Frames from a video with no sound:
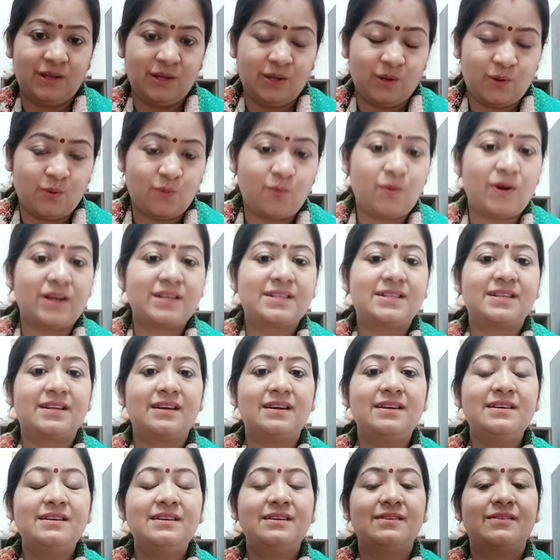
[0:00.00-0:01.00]
what
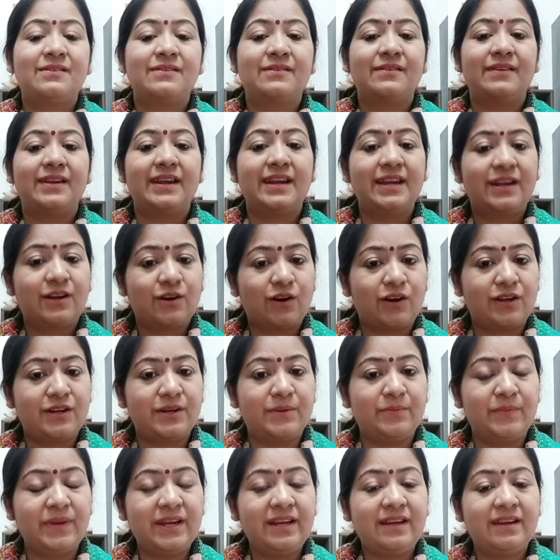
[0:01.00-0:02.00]
are
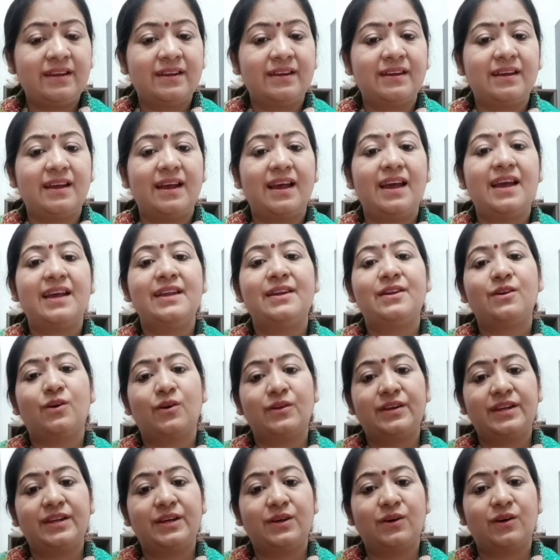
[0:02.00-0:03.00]
economic and
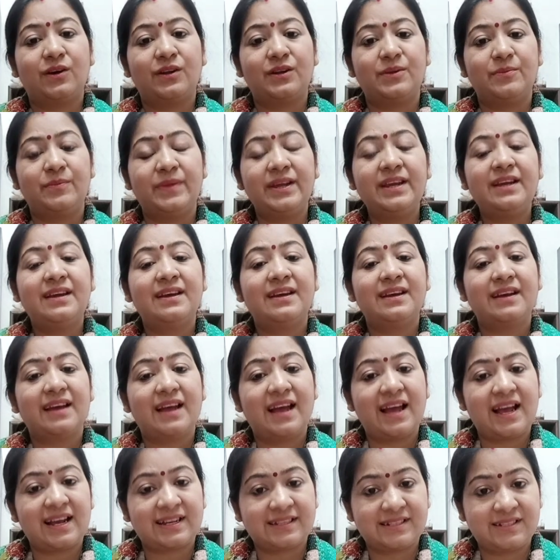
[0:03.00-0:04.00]
non-economic
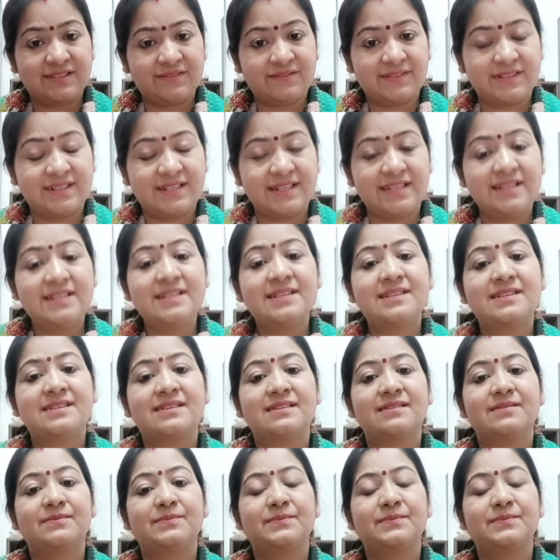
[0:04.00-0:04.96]
activities?